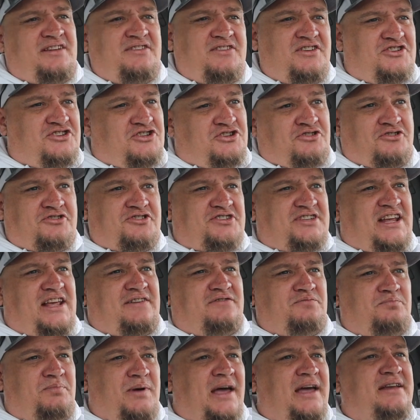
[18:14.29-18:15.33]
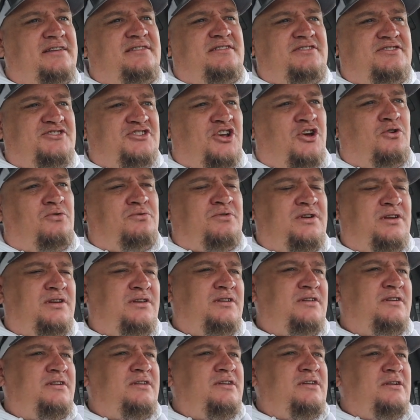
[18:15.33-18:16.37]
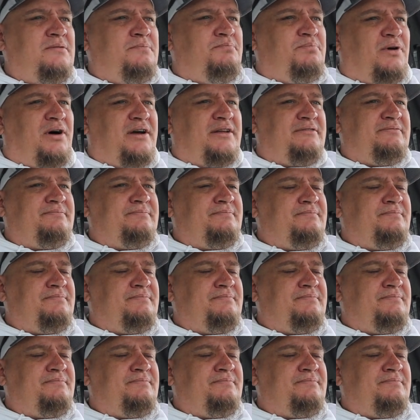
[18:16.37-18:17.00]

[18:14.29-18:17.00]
This is your safe bet zone. But